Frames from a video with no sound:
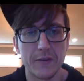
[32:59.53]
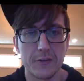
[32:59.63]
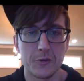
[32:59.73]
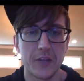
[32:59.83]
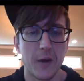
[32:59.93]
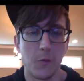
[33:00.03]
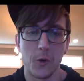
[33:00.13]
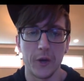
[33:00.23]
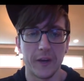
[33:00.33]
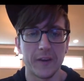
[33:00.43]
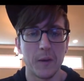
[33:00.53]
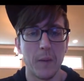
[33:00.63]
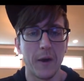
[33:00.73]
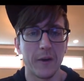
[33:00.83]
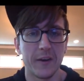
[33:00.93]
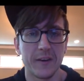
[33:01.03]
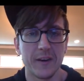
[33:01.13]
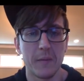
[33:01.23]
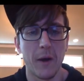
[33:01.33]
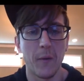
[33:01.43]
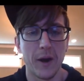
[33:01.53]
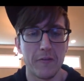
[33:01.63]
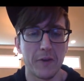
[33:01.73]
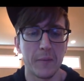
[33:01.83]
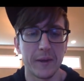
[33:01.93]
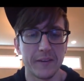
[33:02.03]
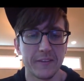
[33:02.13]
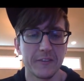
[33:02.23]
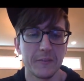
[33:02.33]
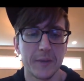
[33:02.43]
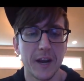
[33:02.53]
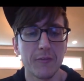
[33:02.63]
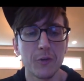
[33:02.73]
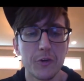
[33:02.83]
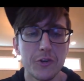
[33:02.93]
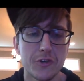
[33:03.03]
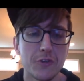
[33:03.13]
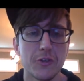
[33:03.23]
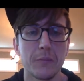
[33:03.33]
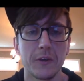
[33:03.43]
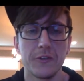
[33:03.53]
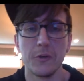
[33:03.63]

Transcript: us with that warning about wireframing. Careful who you show something to